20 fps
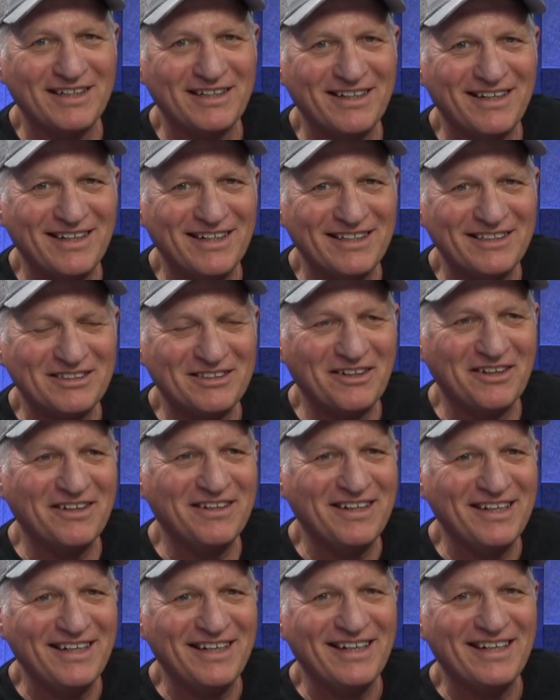Right.
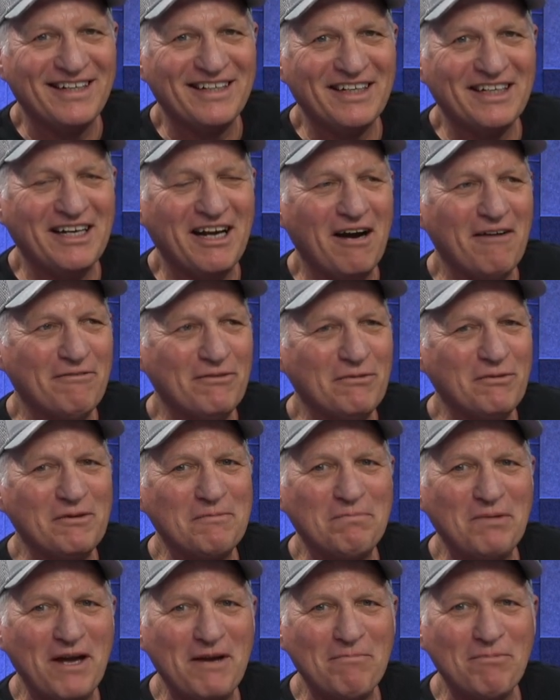So you cover him with
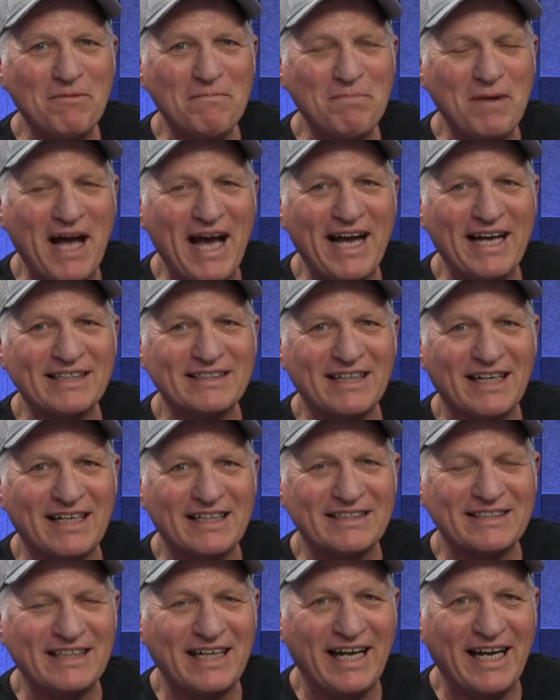paper bags on
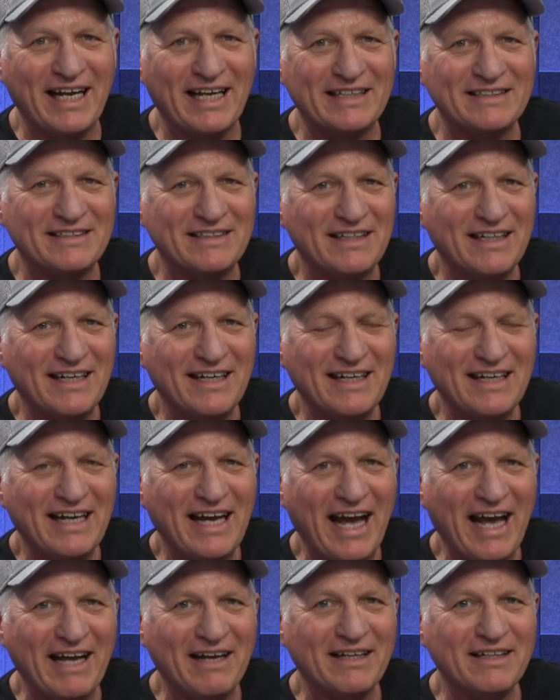his hands,
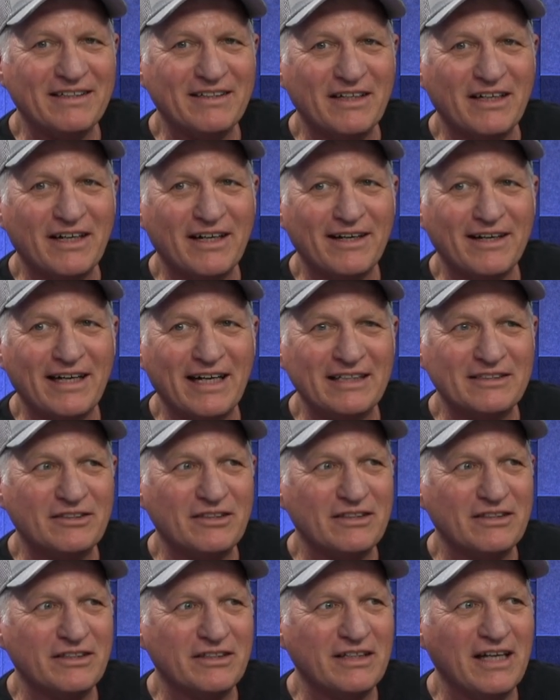and it's
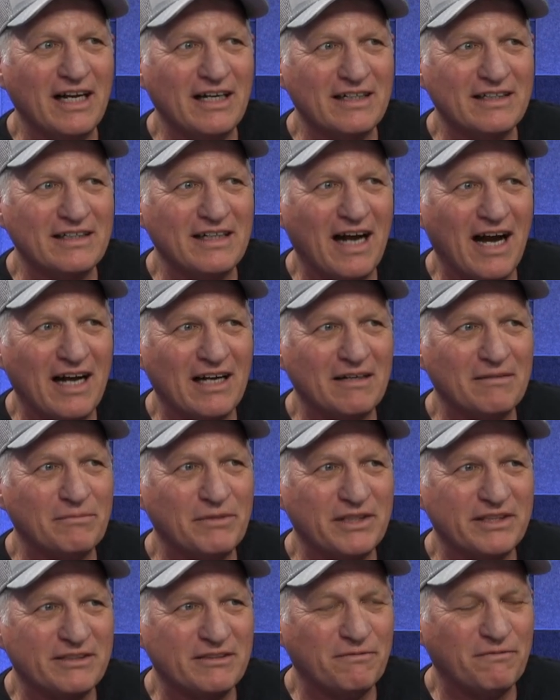you're not
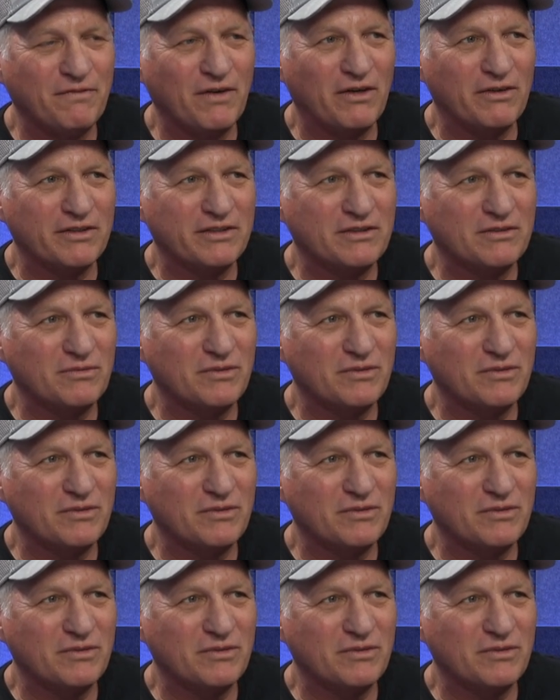anonymous, folks.